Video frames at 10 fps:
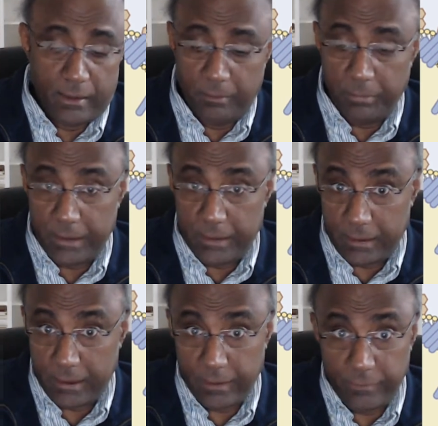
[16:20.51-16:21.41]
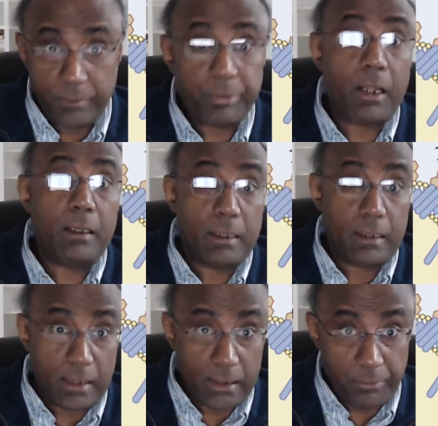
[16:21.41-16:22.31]
But here's the
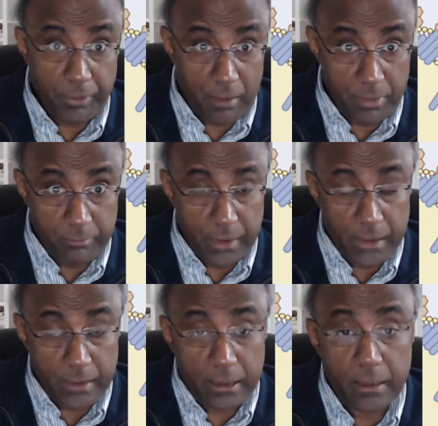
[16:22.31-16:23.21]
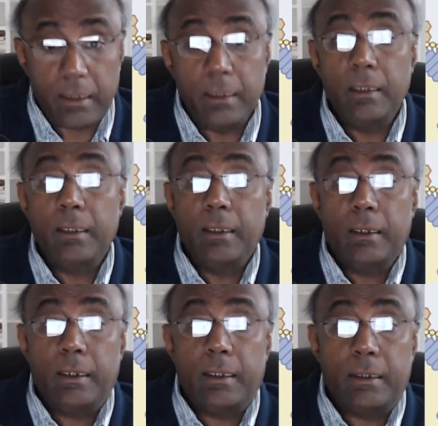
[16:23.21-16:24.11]
other problem with it.
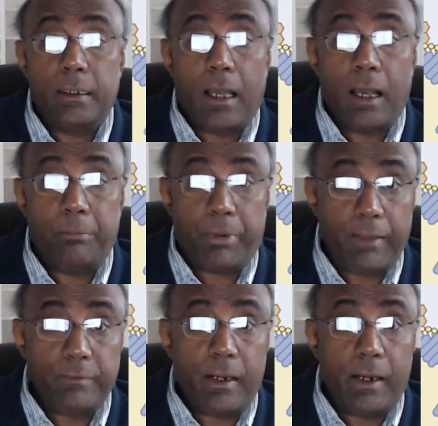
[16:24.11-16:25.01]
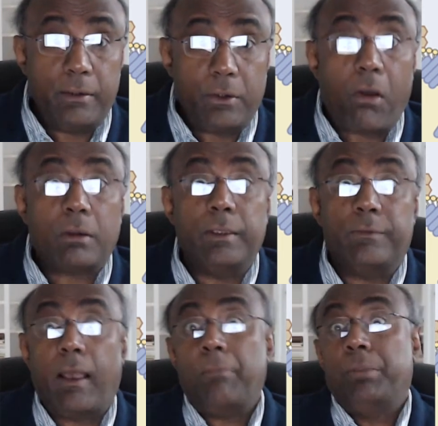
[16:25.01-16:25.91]
Our president talked
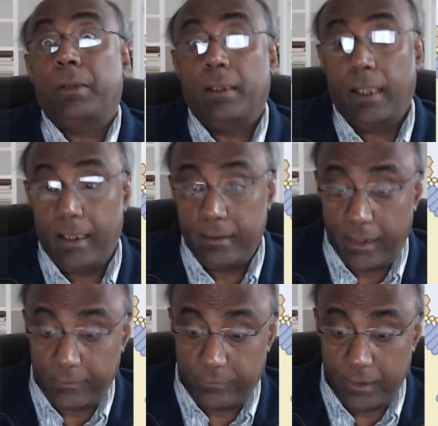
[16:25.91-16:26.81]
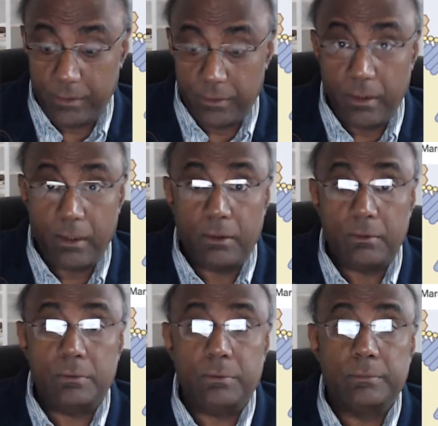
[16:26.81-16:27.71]
this up, and next thing you
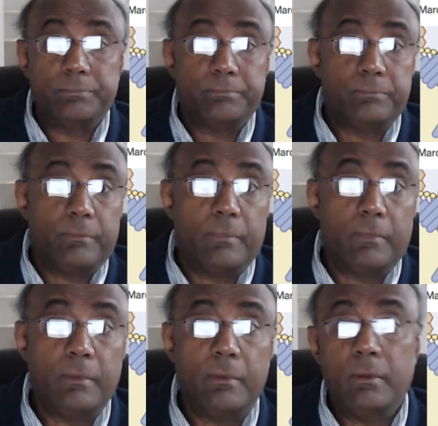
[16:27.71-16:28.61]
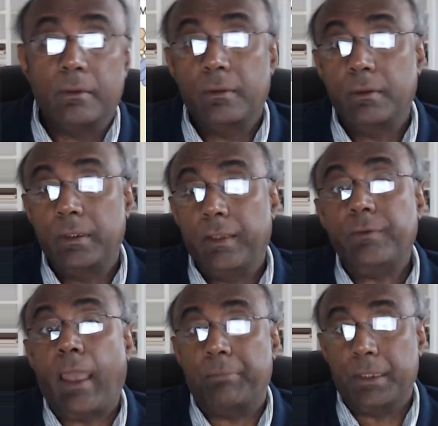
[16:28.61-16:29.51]
know,
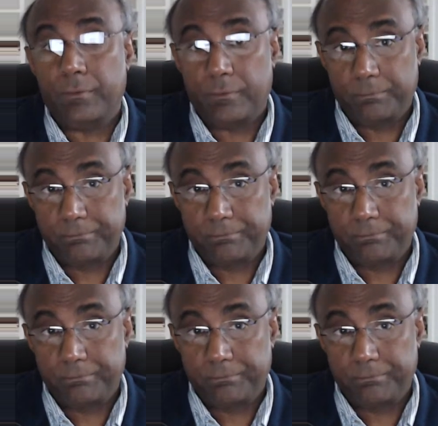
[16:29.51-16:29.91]
this happens.